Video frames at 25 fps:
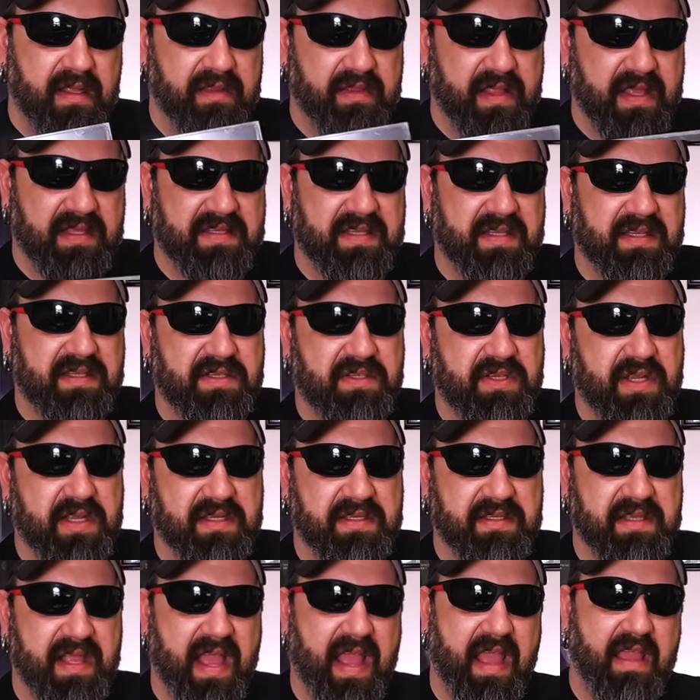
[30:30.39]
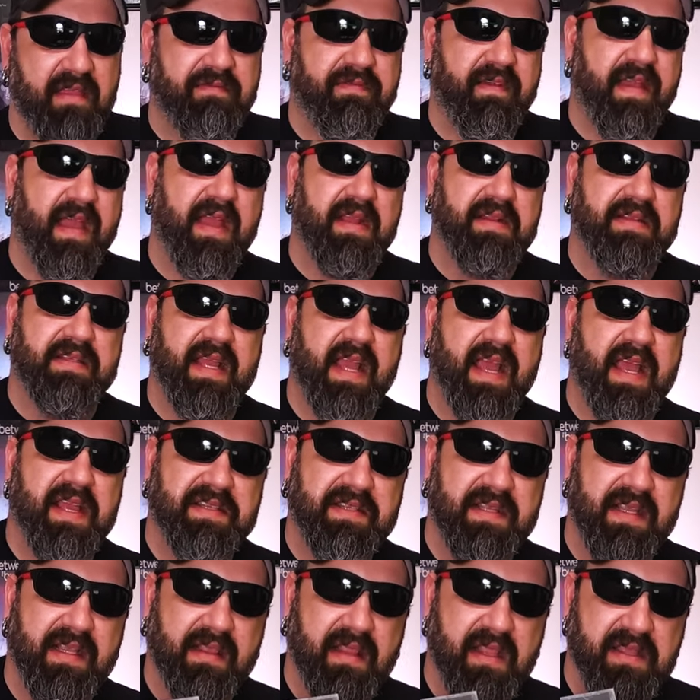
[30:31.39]
This is just a
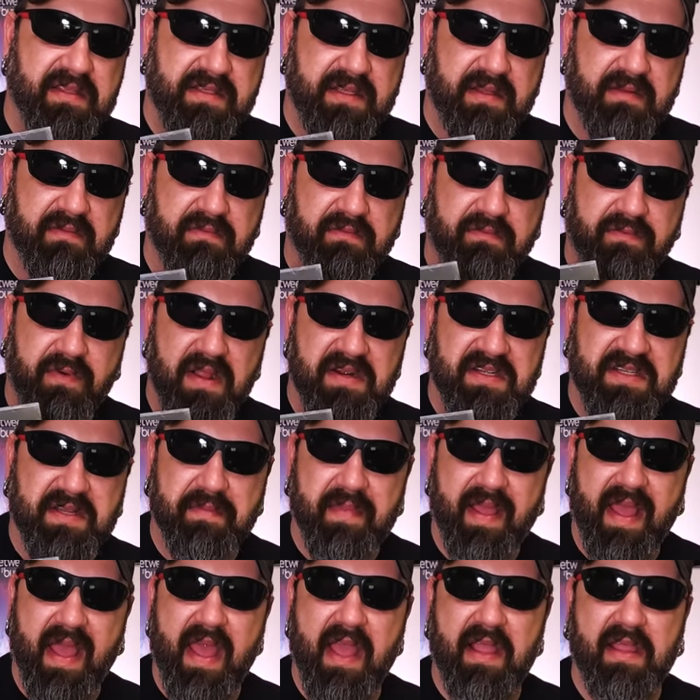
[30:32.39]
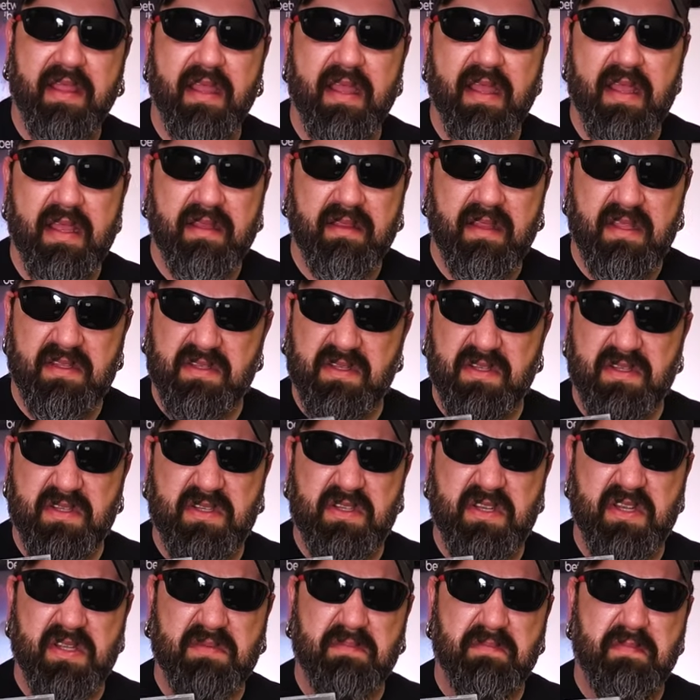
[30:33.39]
fantastic listen, front to back. This is
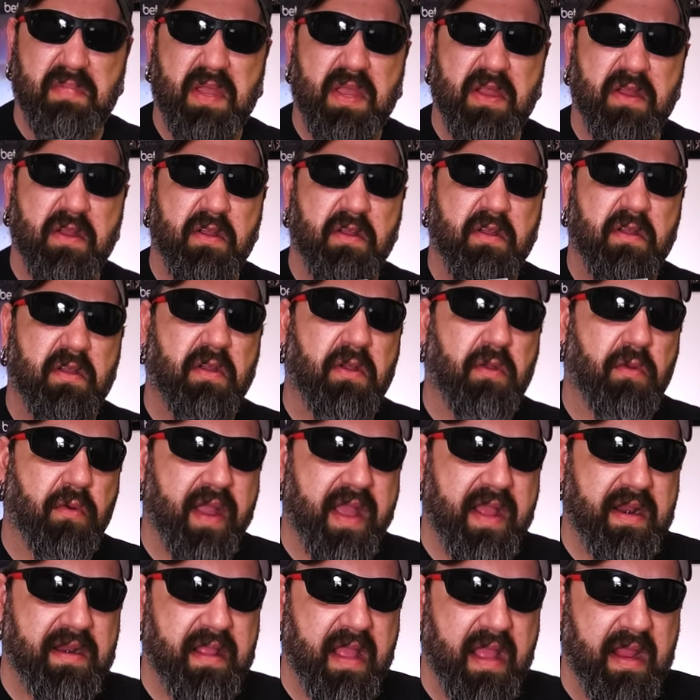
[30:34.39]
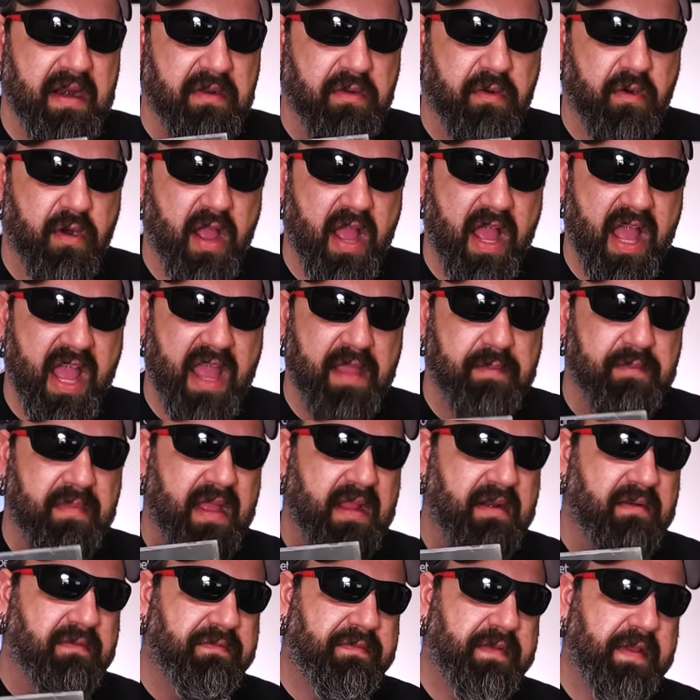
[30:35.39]
just pure grit and grime
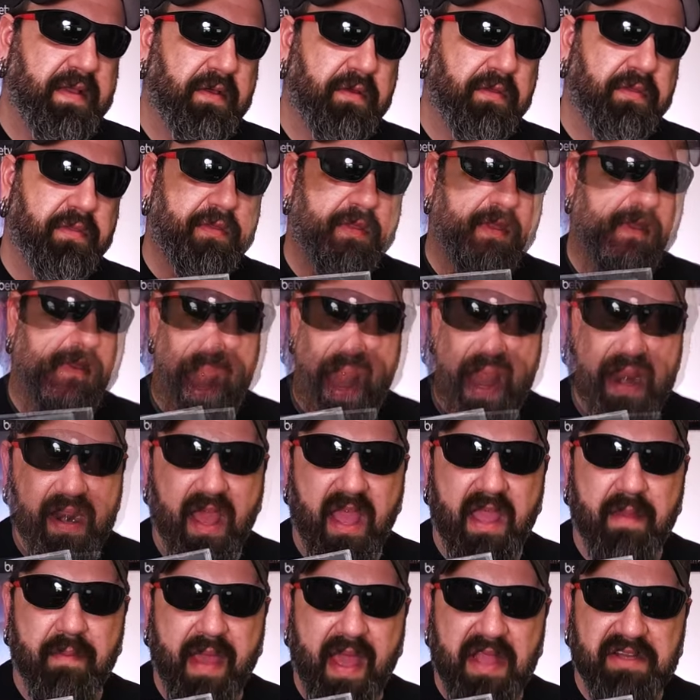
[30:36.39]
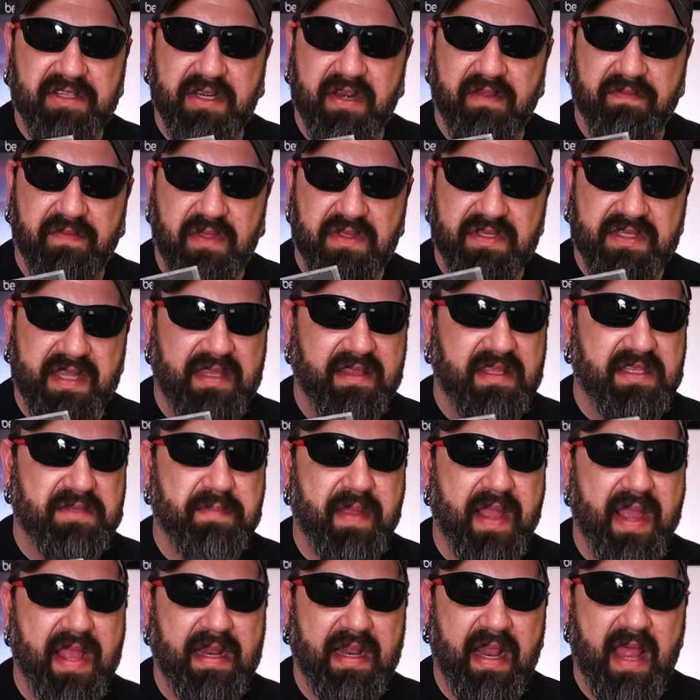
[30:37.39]
and filth. And I imagine if you see this
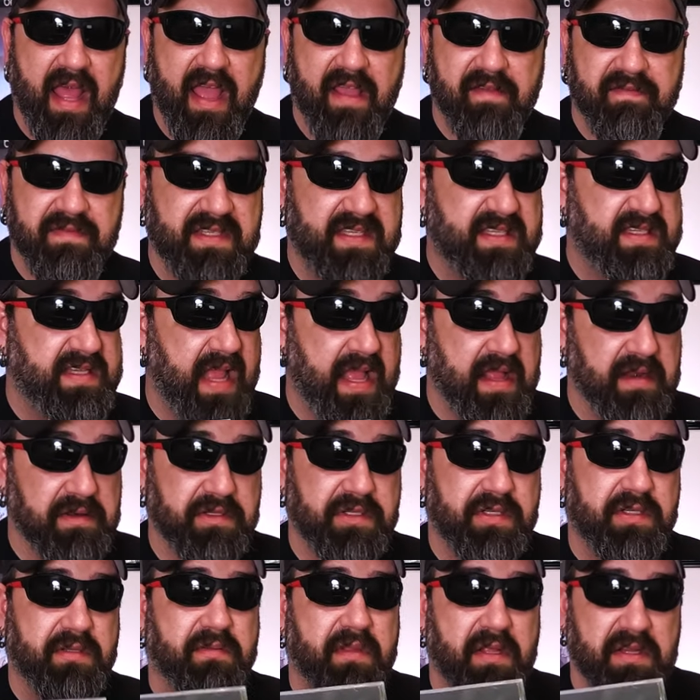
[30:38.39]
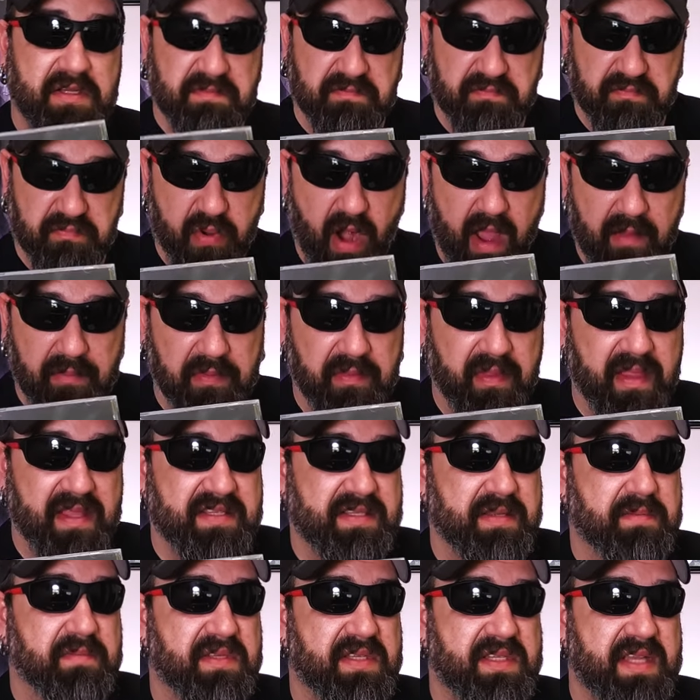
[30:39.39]
band live, stench. There's probably
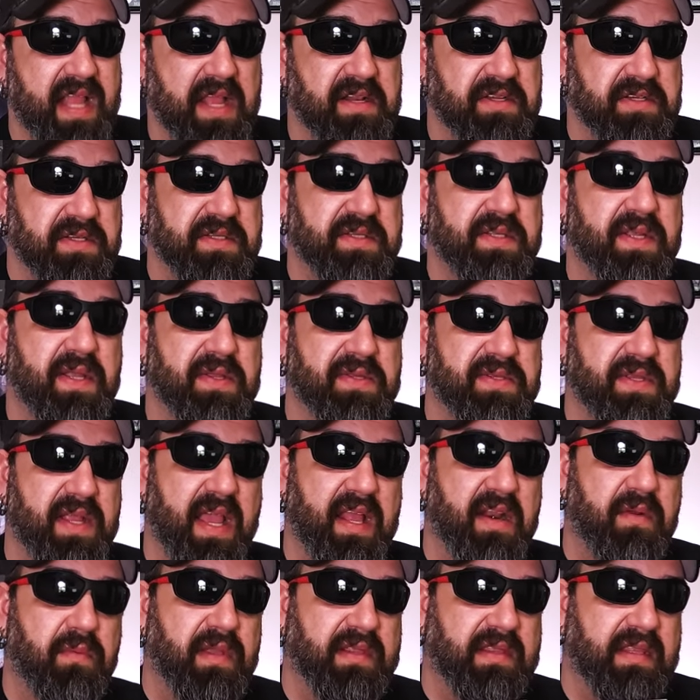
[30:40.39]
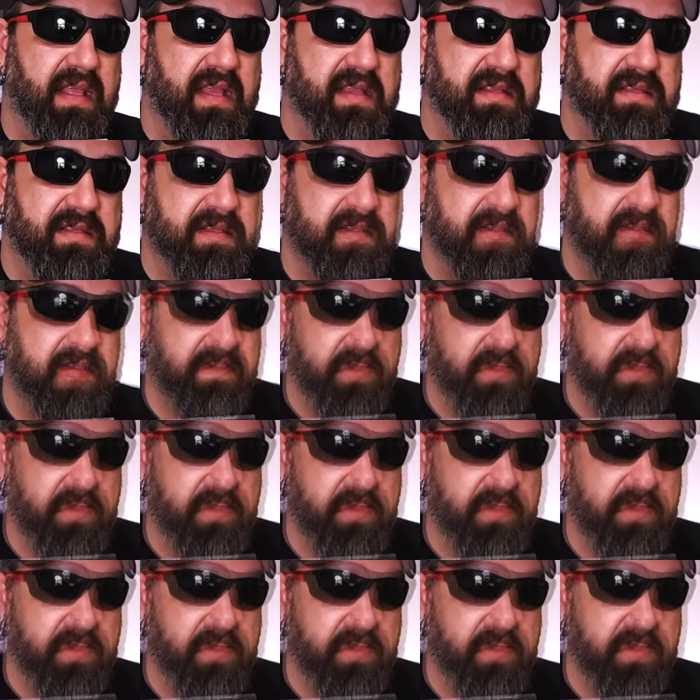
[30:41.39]
some stench associated with this.